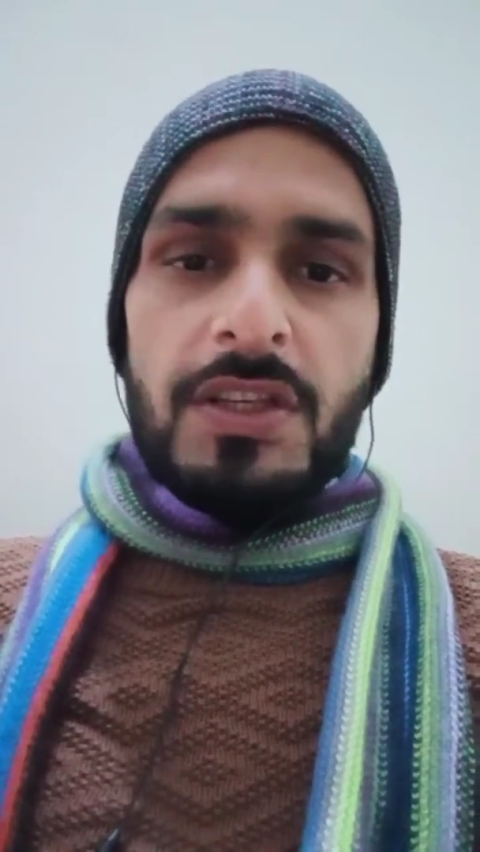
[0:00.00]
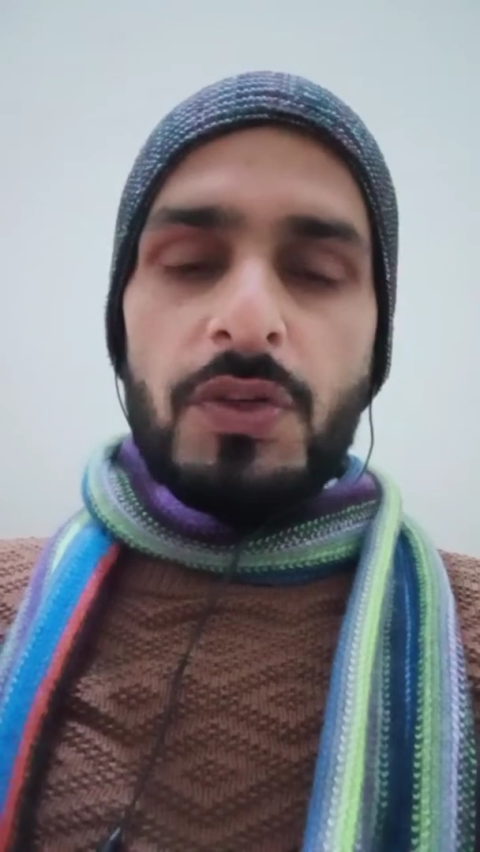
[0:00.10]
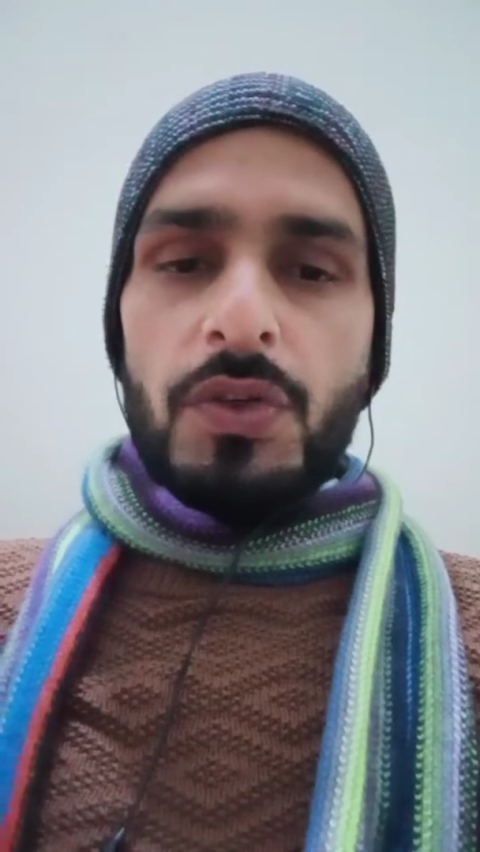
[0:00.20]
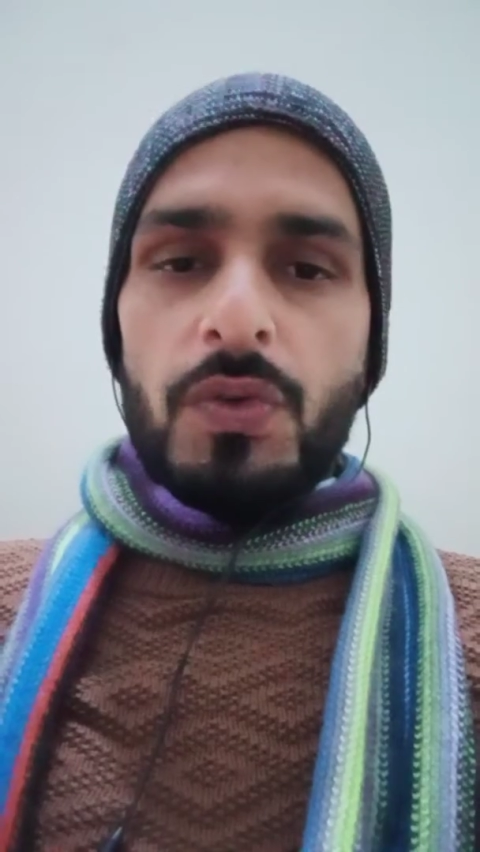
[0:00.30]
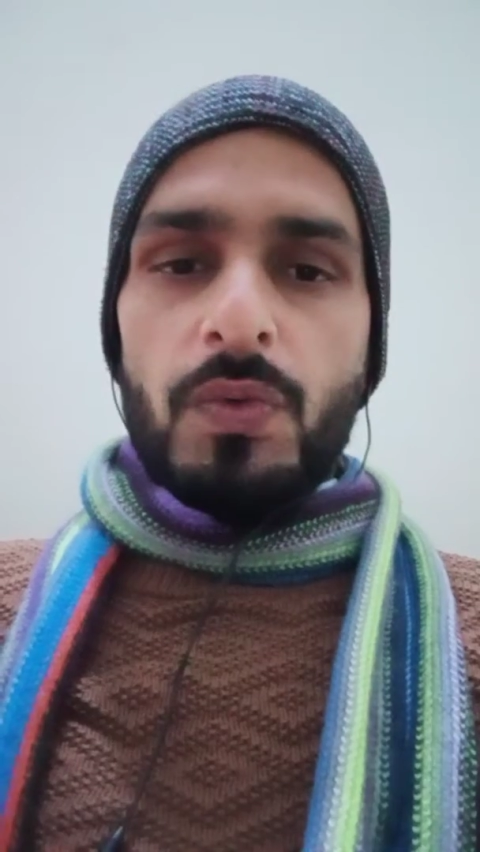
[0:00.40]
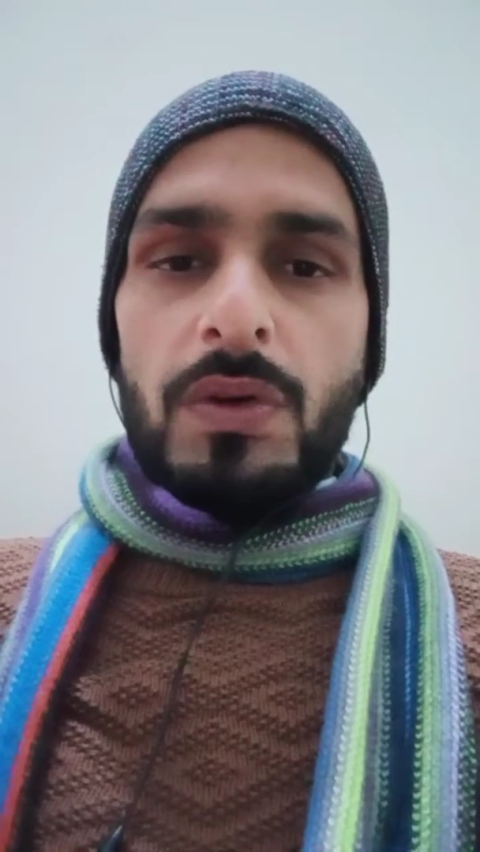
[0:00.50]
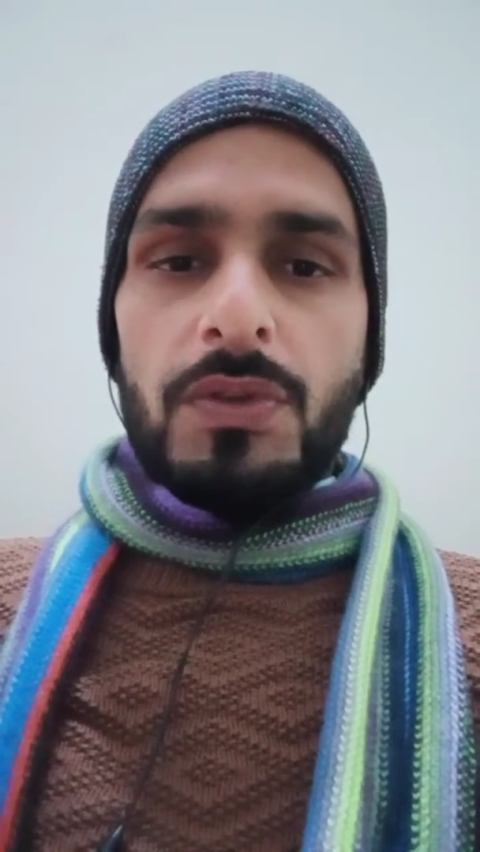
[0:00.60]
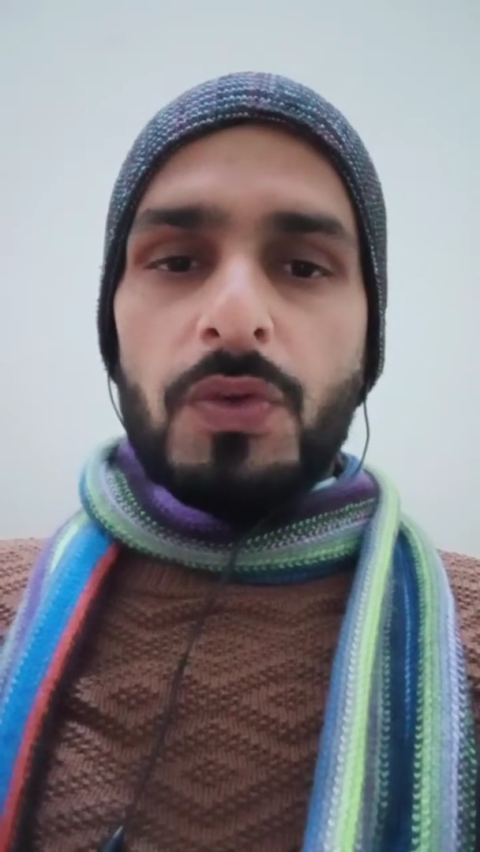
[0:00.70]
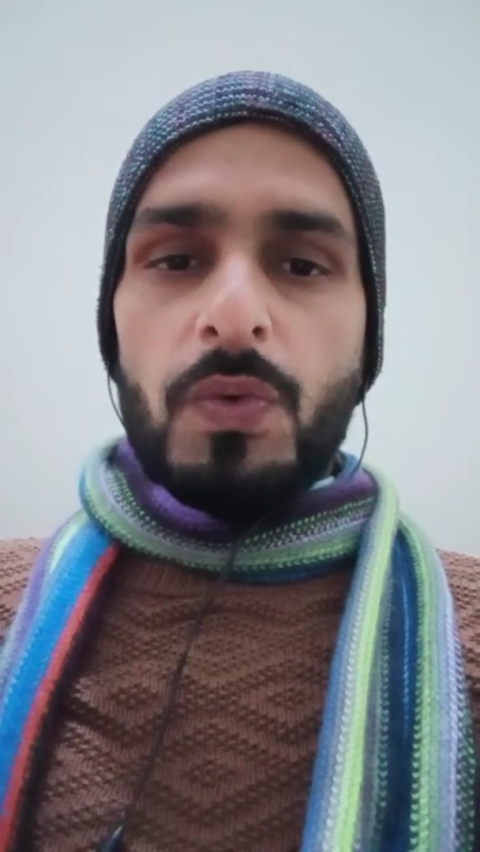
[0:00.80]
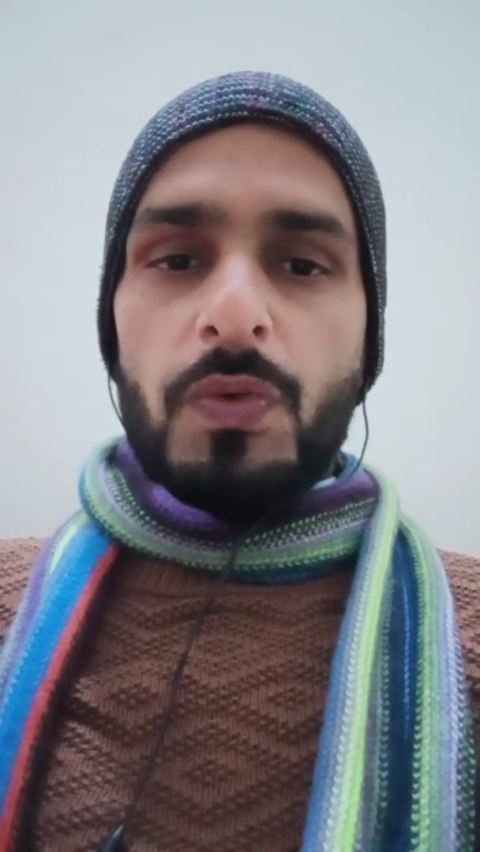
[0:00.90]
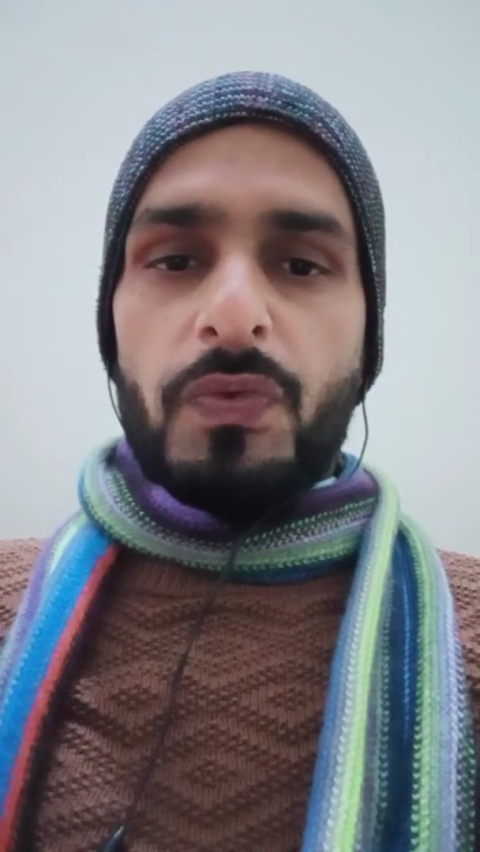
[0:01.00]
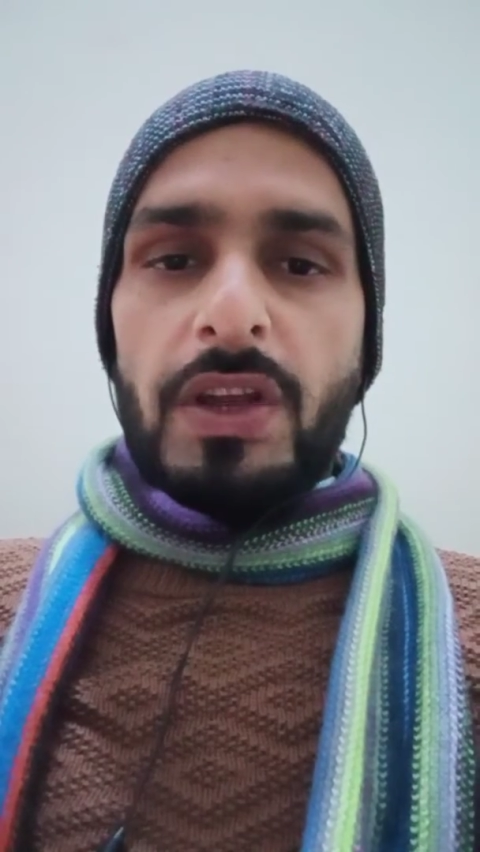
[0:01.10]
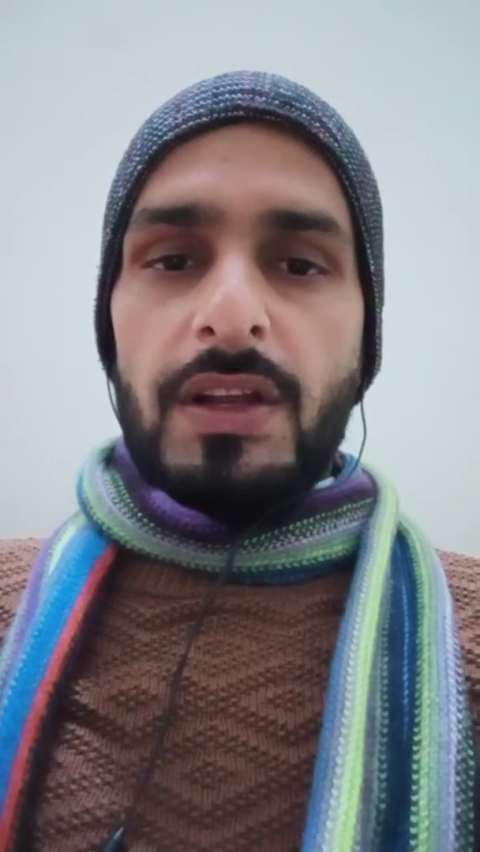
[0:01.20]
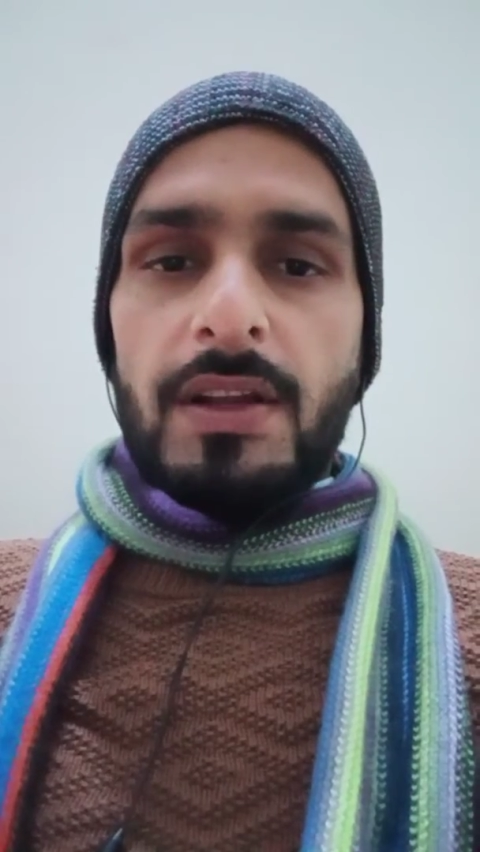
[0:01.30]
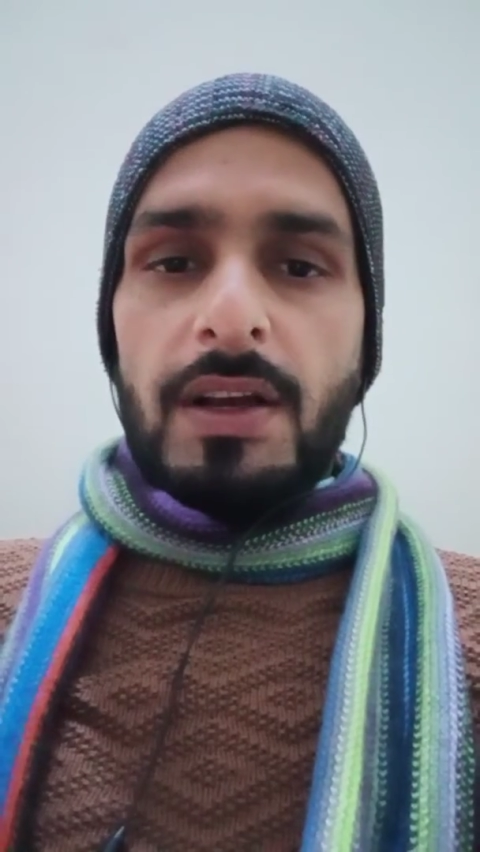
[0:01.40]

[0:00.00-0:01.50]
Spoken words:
you would feel